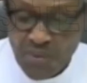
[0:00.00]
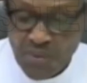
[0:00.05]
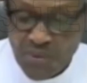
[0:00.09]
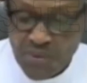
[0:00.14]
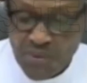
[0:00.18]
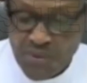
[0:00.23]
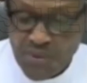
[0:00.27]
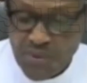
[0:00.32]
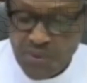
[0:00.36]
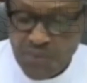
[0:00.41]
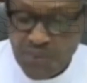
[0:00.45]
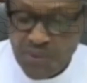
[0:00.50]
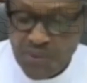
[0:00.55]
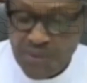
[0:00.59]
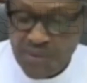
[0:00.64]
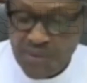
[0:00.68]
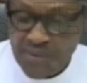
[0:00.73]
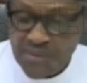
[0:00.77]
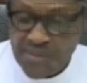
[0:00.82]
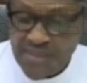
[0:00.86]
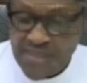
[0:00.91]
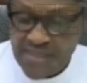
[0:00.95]

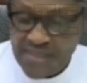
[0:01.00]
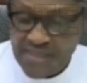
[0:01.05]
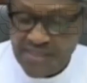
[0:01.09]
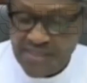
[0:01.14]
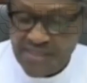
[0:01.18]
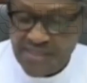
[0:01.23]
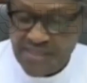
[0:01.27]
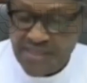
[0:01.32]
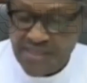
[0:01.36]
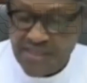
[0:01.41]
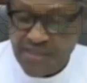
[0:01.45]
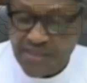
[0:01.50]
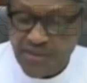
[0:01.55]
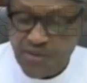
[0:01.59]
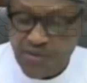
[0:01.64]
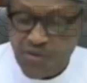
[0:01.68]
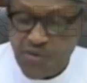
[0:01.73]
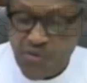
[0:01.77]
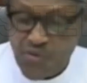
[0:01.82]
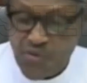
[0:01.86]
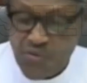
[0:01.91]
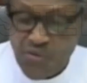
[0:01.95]
principally targeted at
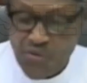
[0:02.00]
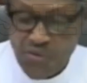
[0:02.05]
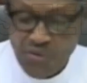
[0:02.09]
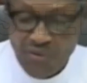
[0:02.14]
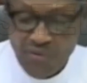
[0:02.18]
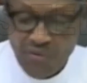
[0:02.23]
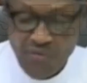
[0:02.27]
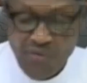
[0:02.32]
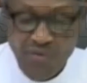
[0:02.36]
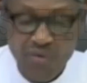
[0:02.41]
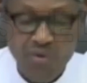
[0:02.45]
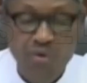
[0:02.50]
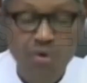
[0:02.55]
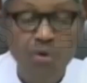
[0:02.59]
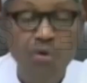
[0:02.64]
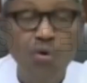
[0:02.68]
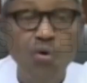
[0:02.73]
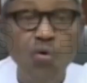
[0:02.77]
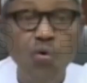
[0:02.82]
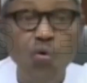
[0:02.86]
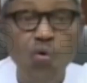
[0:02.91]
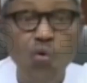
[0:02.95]
youth,
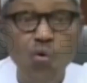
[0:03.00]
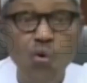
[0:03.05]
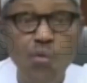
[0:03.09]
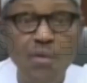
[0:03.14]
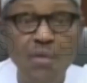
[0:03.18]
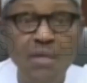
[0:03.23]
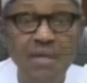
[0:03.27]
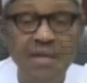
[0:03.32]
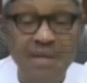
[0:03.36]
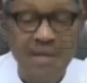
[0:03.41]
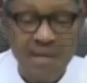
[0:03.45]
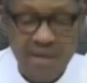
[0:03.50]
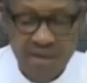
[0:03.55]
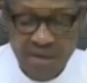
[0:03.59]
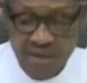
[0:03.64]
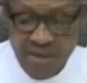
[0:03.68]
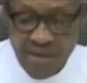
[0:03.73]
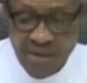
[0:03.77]
women,